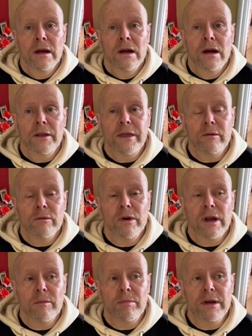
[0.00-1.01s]
I think we'll
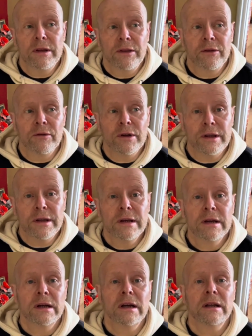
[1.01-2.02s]
get beat 3,
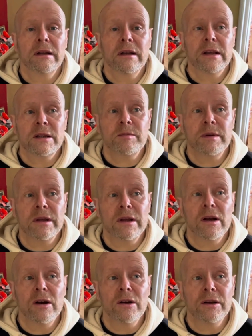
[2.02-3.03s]
and that's being
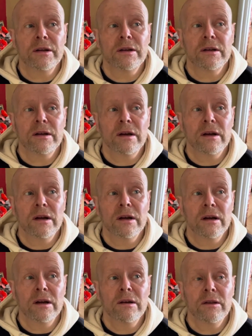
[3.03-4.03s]
kind,
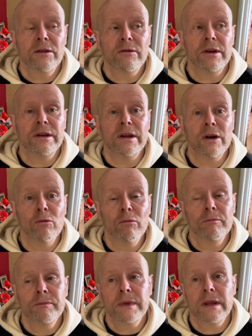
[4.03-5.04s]
3-0.
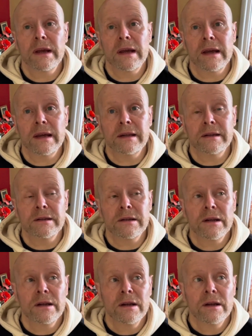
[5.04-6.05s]
And
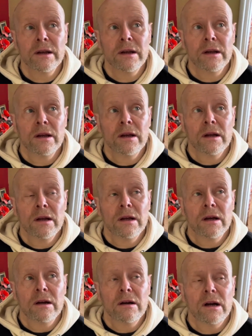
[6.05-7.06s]

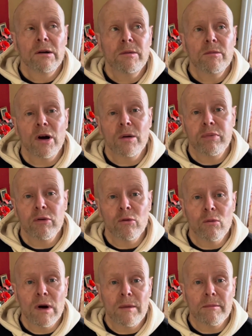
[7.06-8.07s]
we might
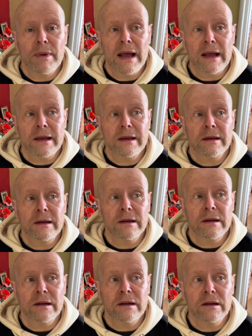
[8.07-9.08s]
pull one back.
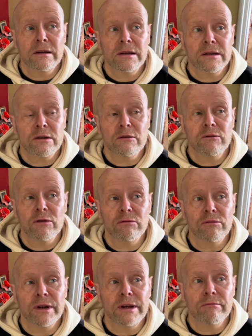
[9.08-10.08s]
Let's go for a
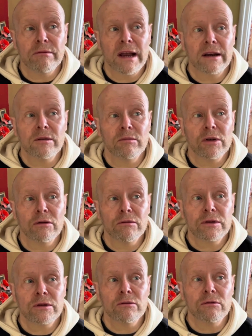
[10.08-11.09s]
really random goal
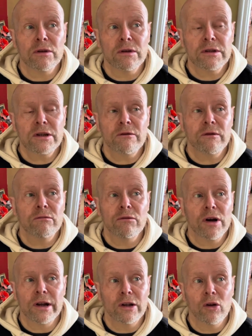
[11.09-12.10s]
scorer. Let's go for
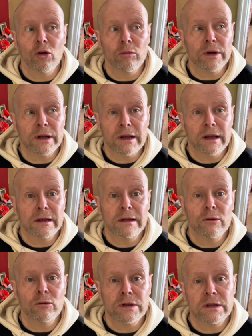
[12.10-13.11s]
Ryan Longman again. He
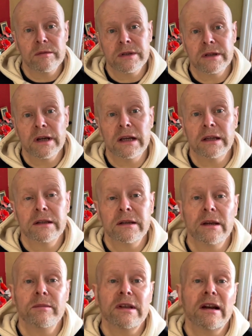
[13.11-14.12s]
always seems to get in the
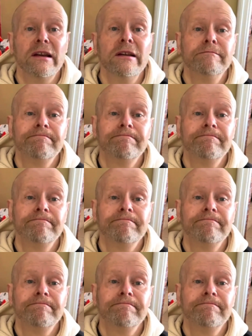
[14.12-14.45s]
team, doesn't he?